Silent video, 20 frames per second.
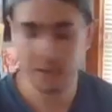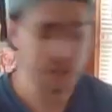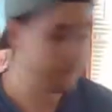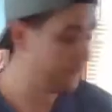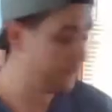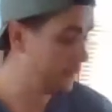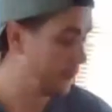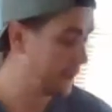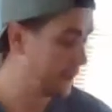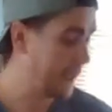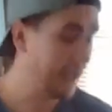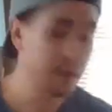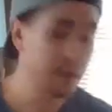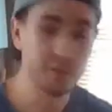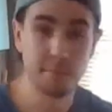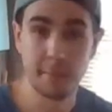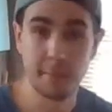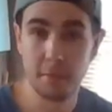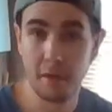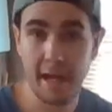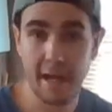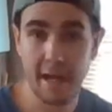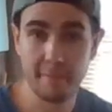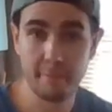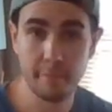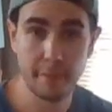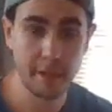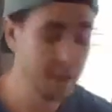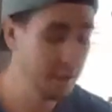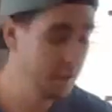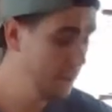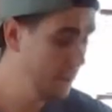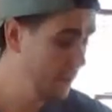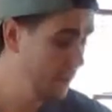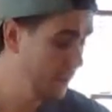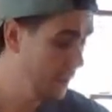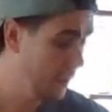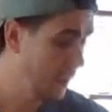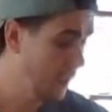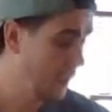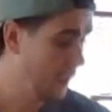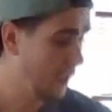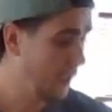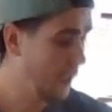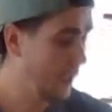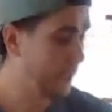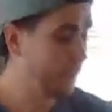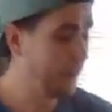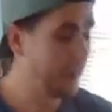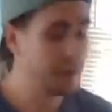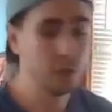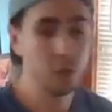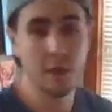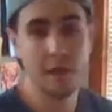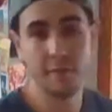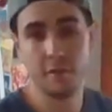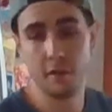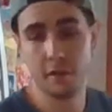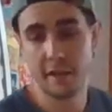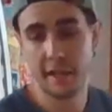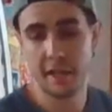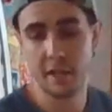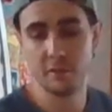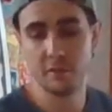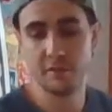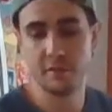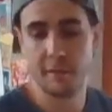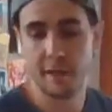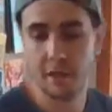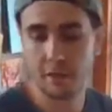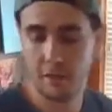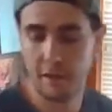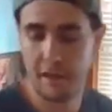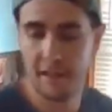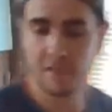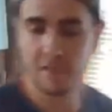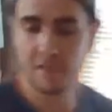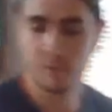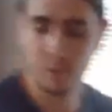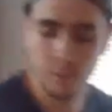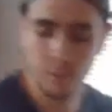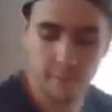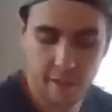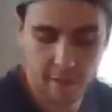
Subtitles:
the different volcanoes people have made, I do have volcanoes in my classroom